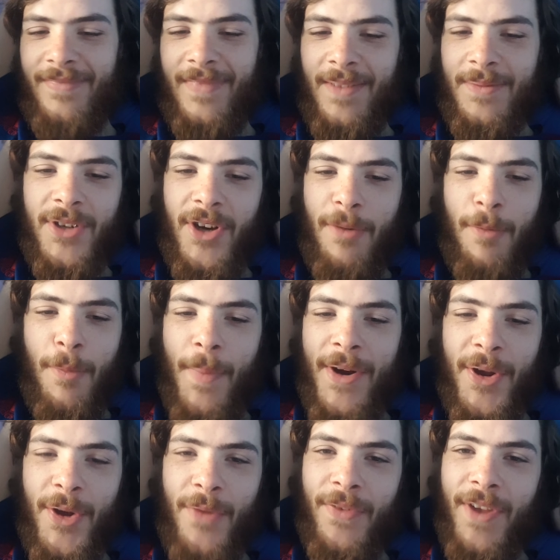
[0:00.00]
I'm sorry, but my
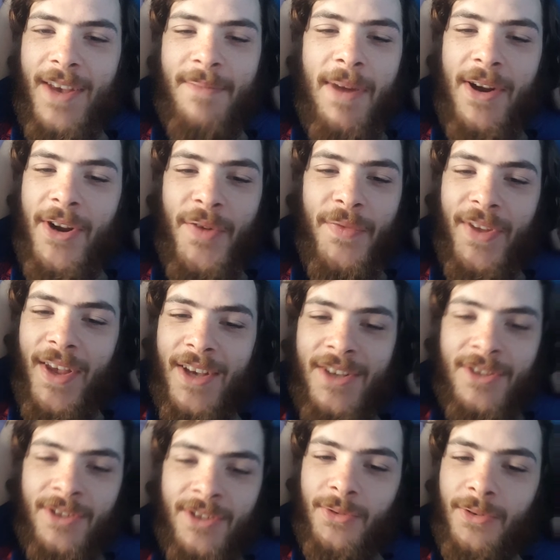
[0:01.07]

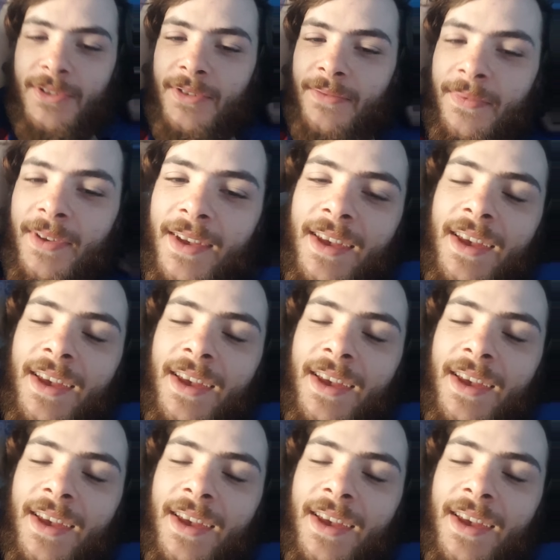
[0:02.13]
notification's awesome.